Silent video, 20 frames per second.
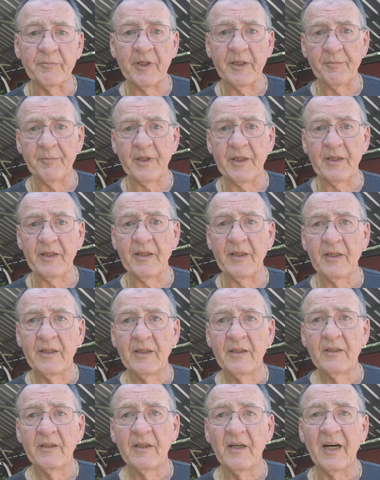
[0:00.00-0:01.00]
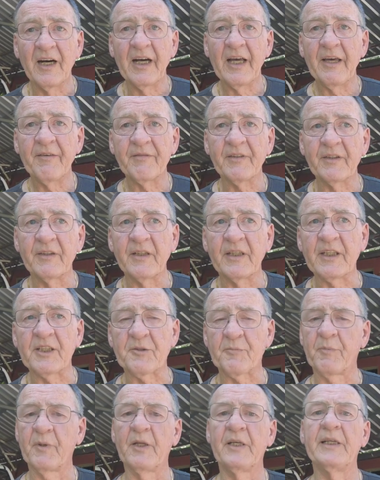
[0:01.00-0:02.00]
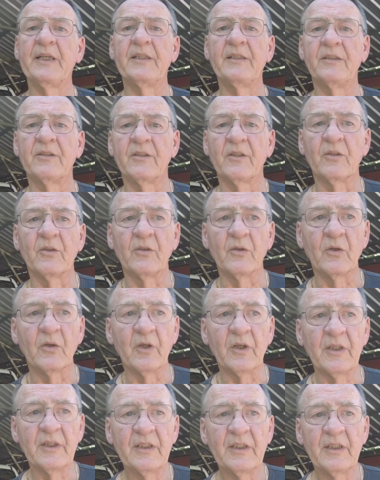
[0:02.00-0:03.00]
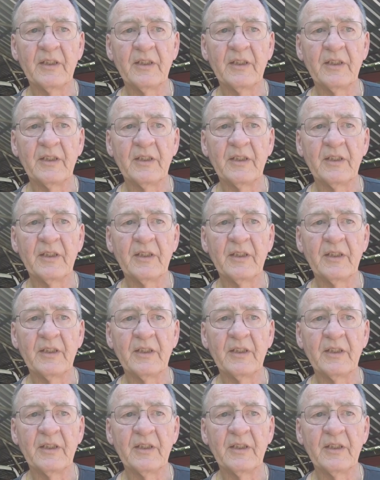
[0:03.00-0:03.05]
maybe I haven't explained or